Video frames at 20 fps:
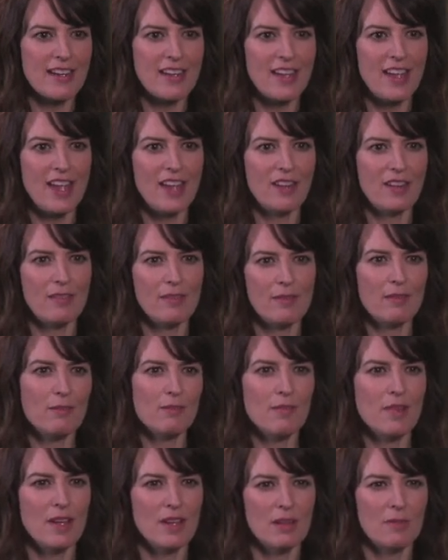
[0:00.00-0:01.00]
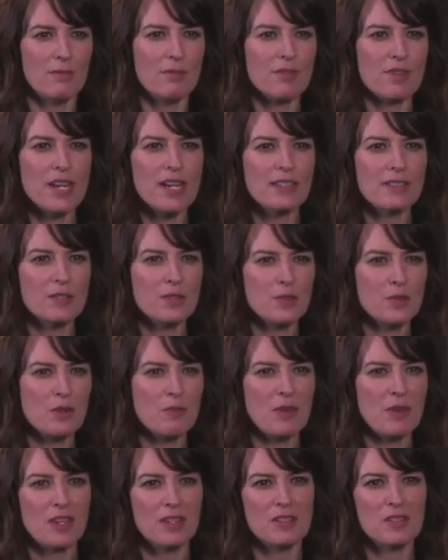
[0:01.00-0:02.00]
and
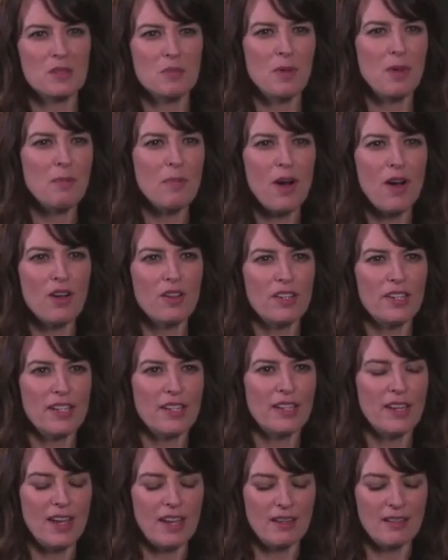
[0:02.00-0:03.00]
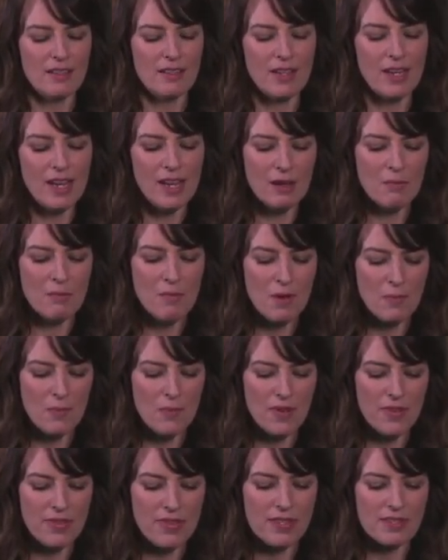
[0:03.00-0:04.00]
brainstorming and spitballing and came up
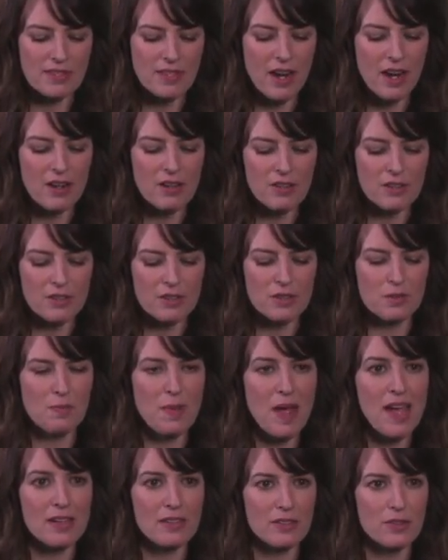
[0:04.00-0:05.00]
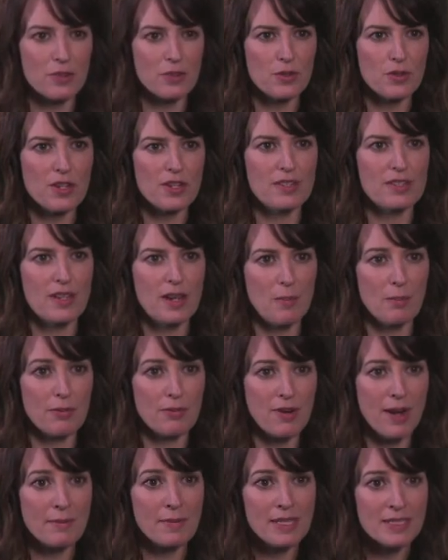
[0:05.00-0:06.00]
with these characters' backstories and a
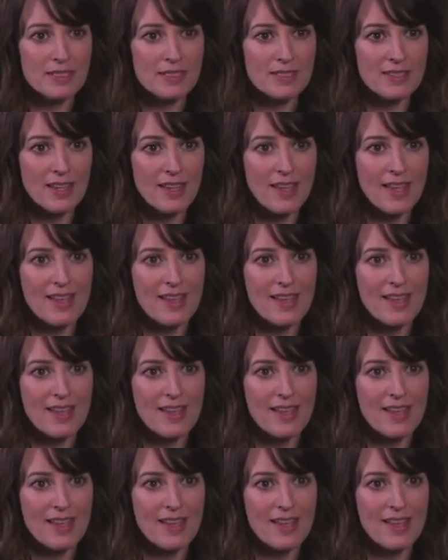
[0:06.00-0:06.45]
premise.